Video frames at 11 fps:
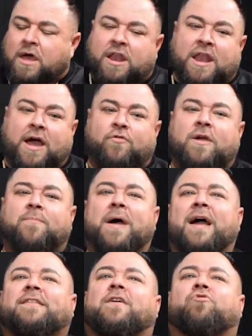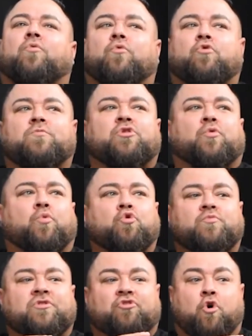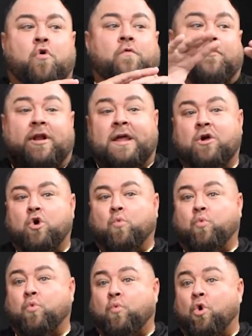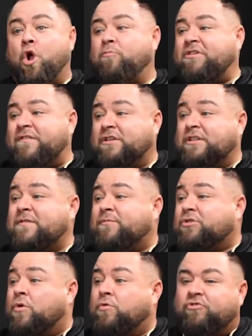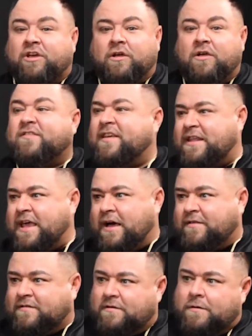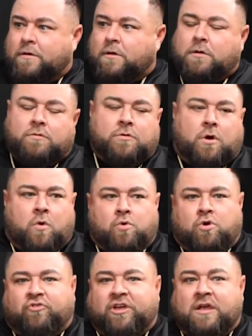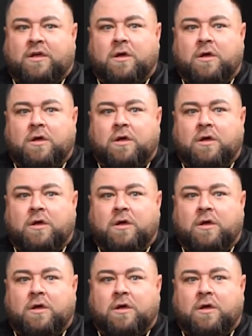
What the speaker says: And now they packed out the room, and the room is over. Like, we're almost having to leave, but the owner's like, Cendejas. The owner's like,